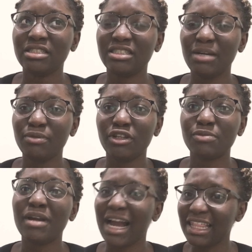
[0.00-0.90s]
did I put
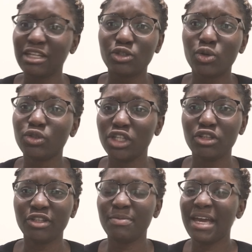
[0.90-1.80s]
nutmeg? I think so. Just
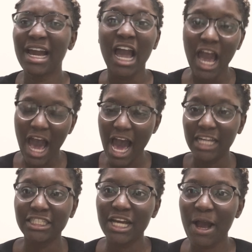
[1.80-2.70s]
nutmeg
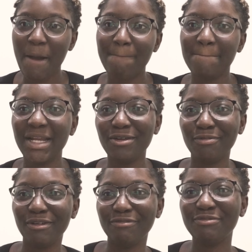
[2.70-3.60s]
and Milo
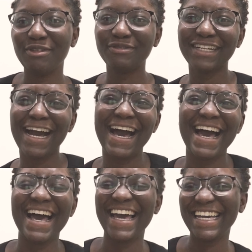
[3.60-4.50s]
puff puff.
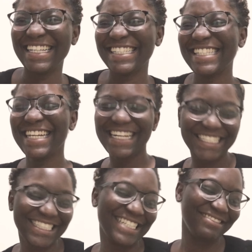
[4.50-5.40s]
Guys,
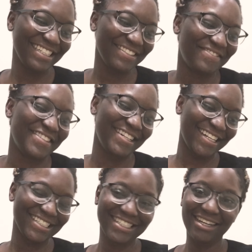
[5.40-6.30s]
get ready for it.
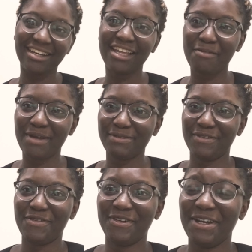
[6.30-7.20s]
That reminds me
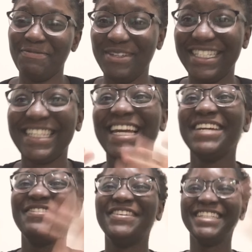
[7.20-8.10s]
of Corner music. Thank
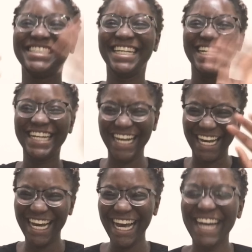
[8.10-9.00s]
you for watching.
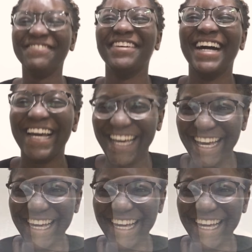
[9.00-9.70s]
Bye.